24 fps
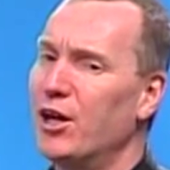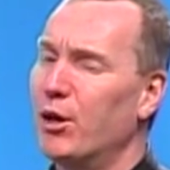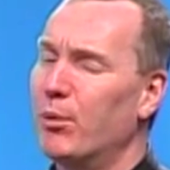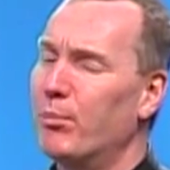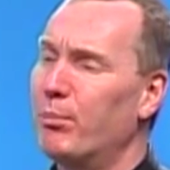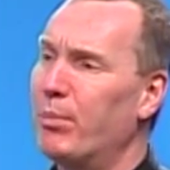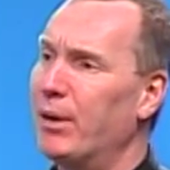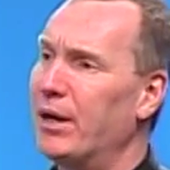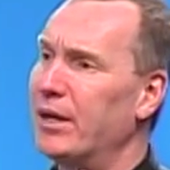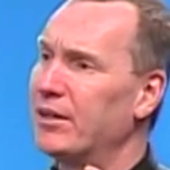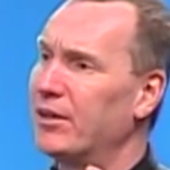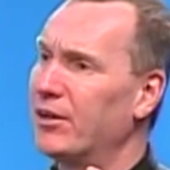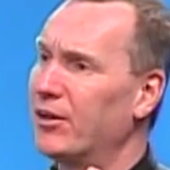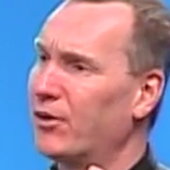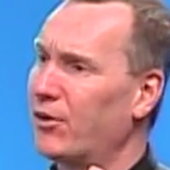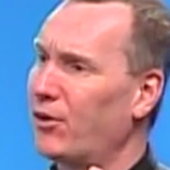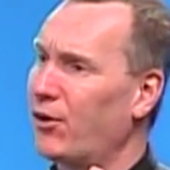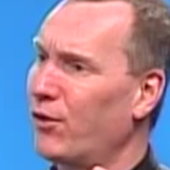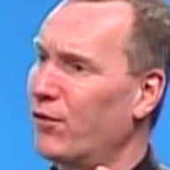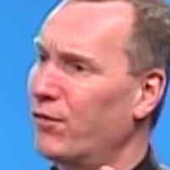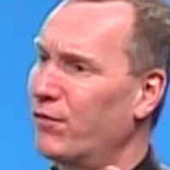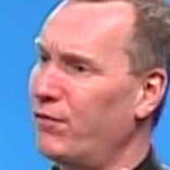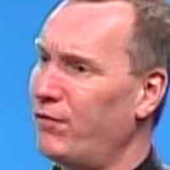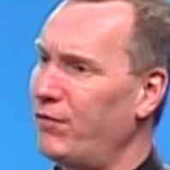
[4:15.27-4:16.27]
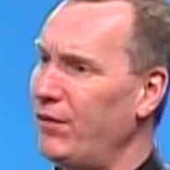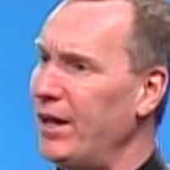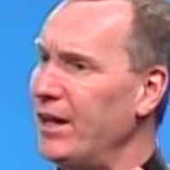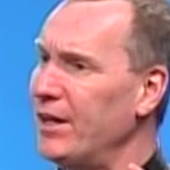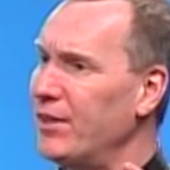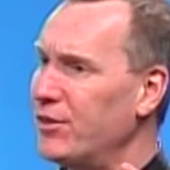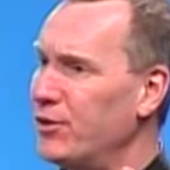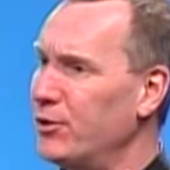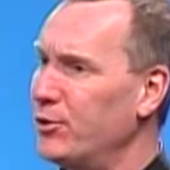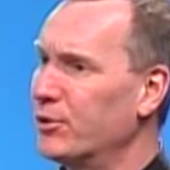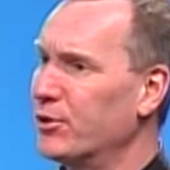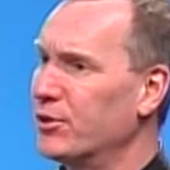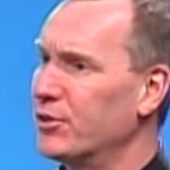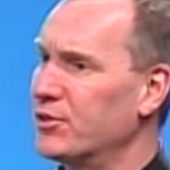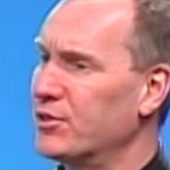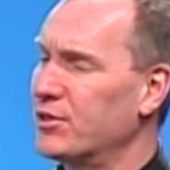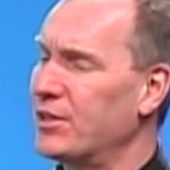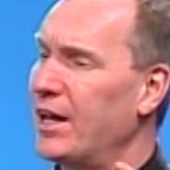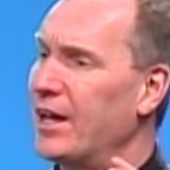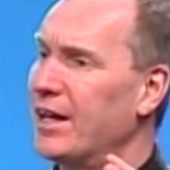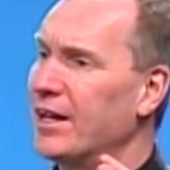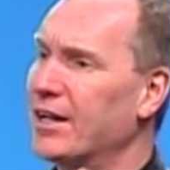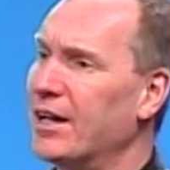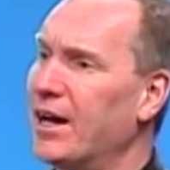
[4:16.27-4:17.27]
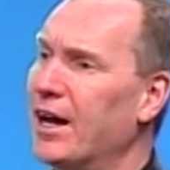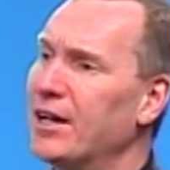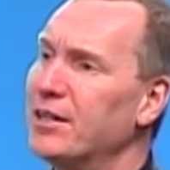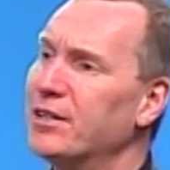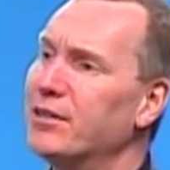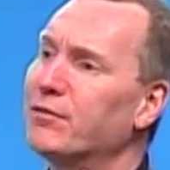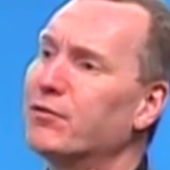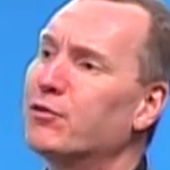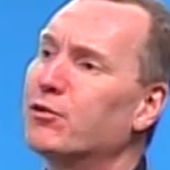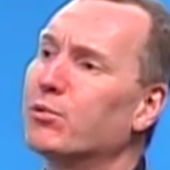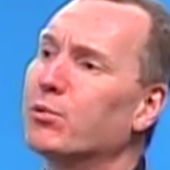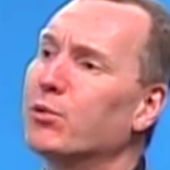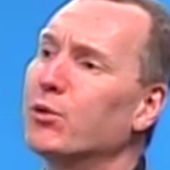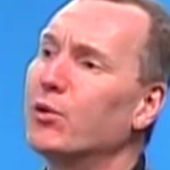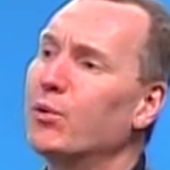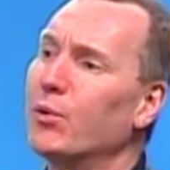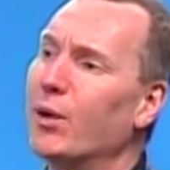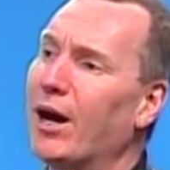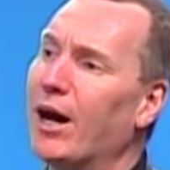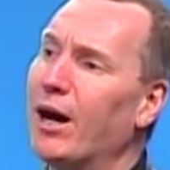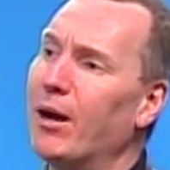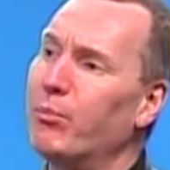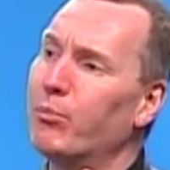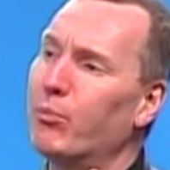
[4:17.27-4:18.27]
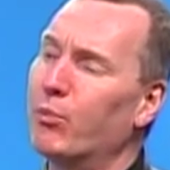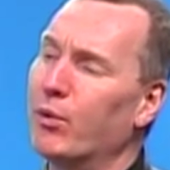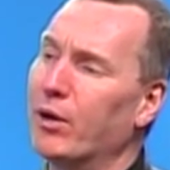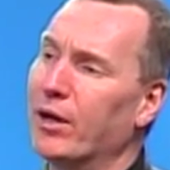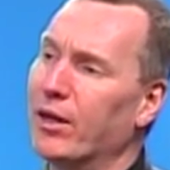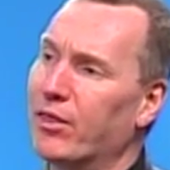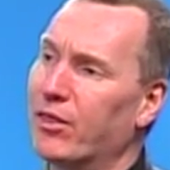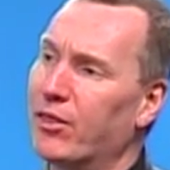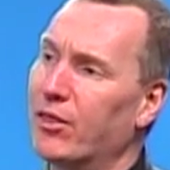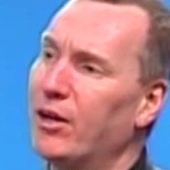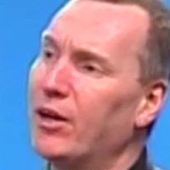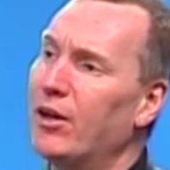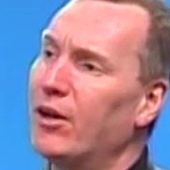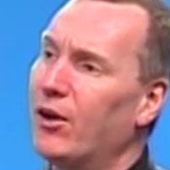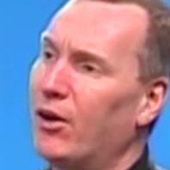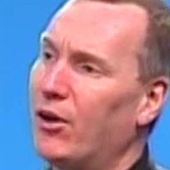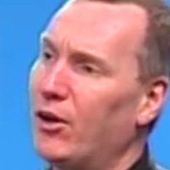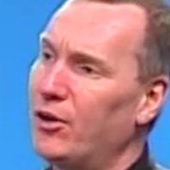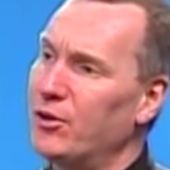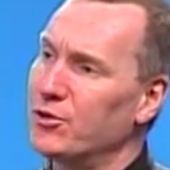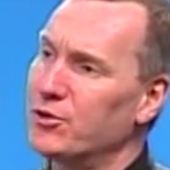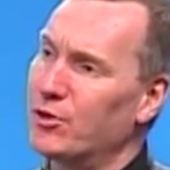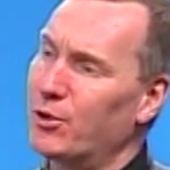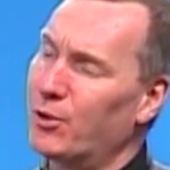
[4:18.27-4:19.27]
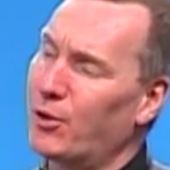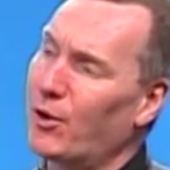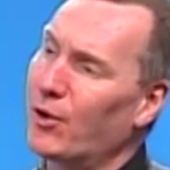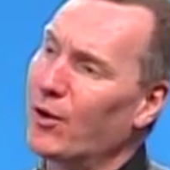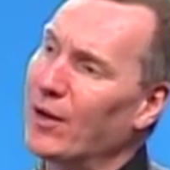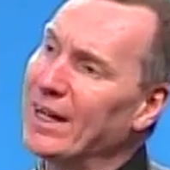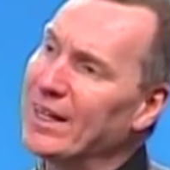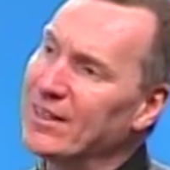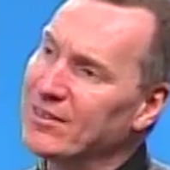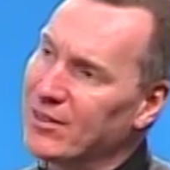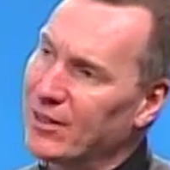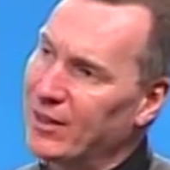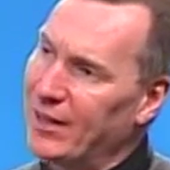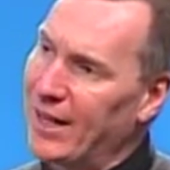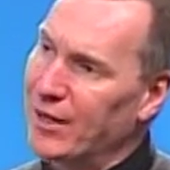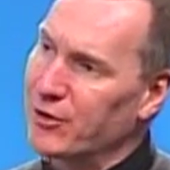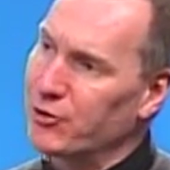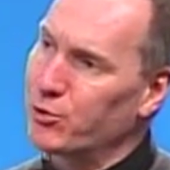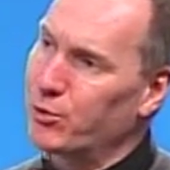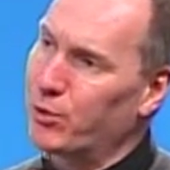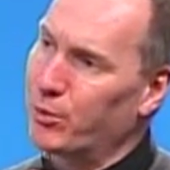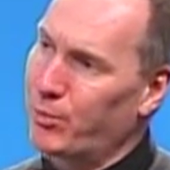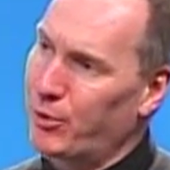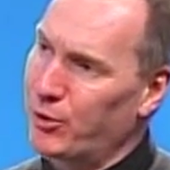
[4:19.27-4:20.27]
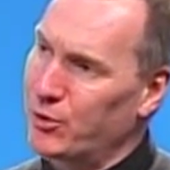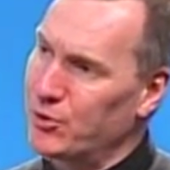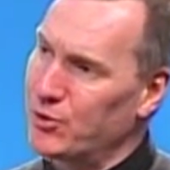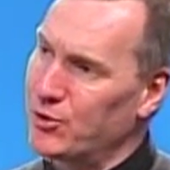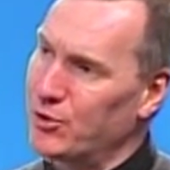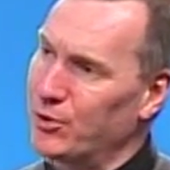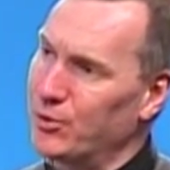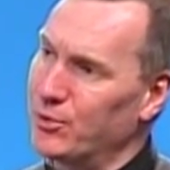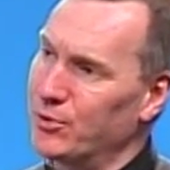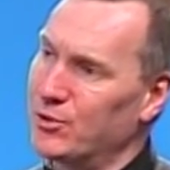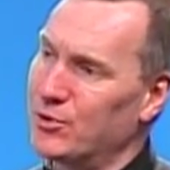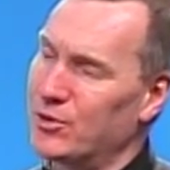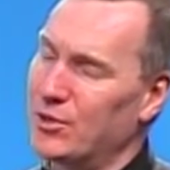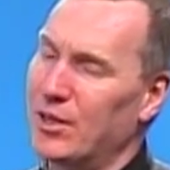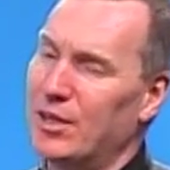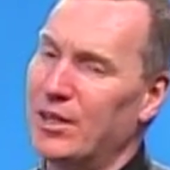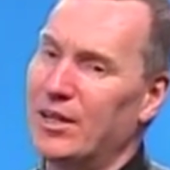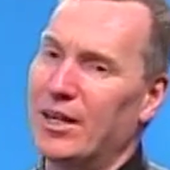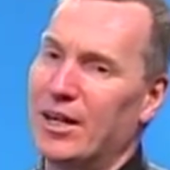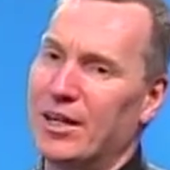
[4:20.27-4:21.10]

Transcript: but her faith, you could say, kind of grew up with also her intellectual pursuits.